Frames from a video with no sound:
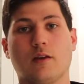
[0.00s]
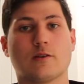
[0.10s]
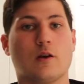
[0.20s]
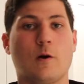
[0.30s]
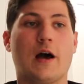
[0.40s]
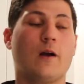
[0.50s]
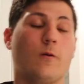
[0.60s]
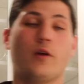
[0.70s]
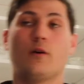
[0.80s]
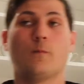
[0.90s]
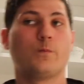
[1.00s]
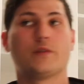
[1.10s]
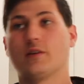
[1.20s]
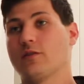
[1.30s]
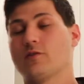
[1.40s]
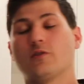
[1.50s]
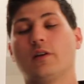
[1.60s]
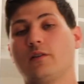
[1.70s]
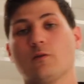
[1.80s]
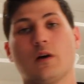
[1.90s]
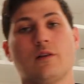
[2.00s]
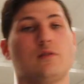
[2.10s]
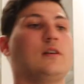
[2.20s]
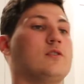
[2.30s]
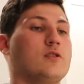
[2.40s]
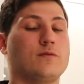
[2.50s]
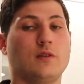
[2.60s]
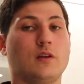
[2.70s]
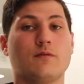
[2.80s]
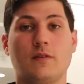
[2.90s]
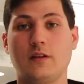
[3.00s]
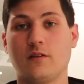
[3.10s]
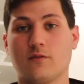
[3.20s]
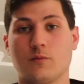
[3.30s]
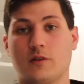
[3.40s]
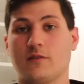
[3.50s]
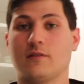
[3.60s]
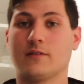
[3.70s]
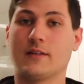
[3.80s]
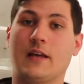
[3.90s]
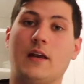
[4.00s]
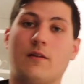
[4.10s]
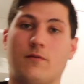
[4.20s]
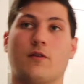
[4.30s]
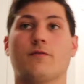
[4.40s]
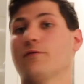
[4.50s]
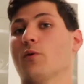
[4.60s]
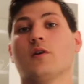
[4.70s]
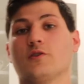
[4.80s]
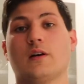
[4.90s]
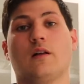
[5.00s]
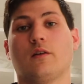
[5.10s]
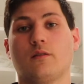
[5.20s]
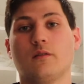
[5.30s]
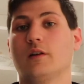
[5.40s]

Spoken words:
So I don't know, $682 I guess just for the convenience, which is insane for a $400,